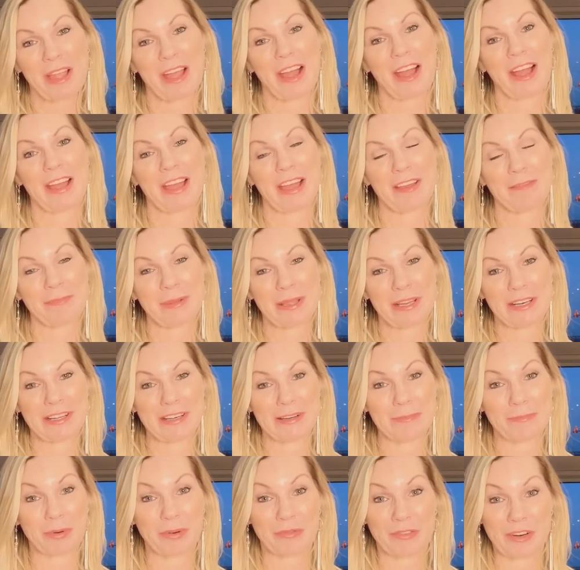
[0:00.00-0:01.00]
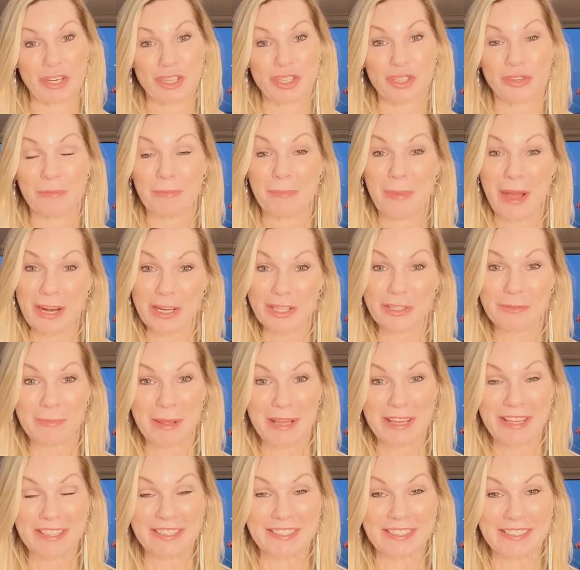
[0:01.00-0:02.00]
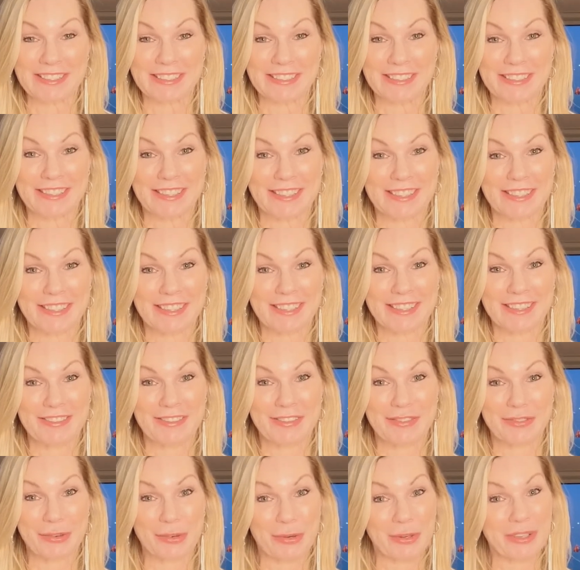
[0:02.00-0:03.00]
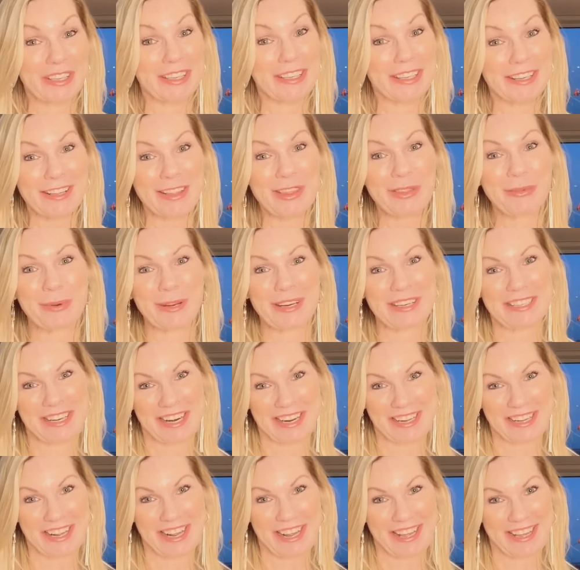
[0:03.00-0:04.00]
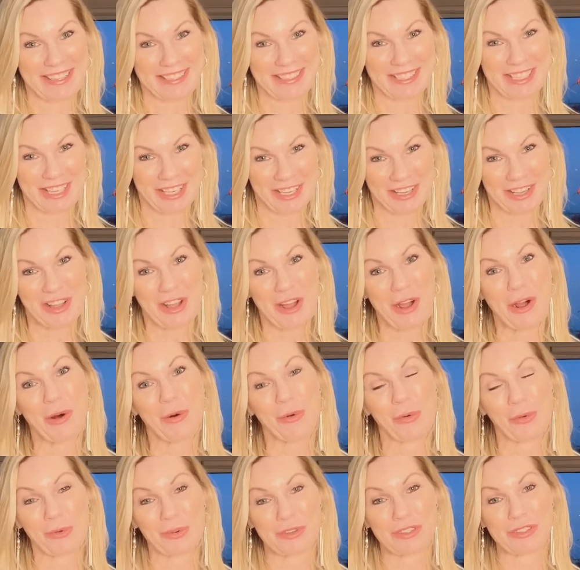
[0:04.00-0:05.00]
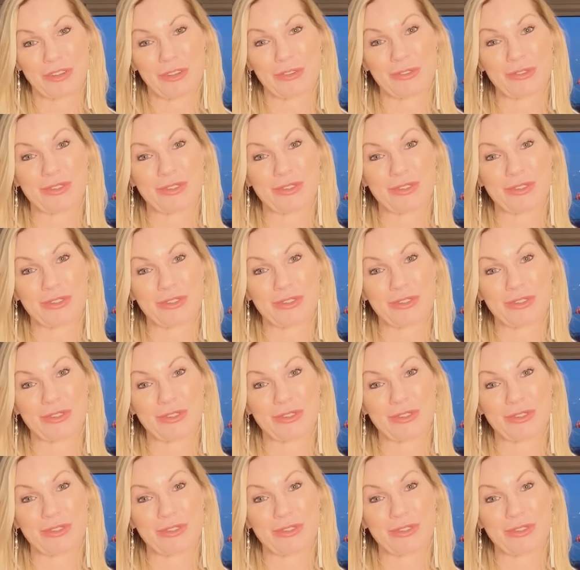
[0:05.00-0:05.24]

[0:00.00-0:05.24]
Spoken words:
I have been a professional matchmaker for nearly 3 decades also.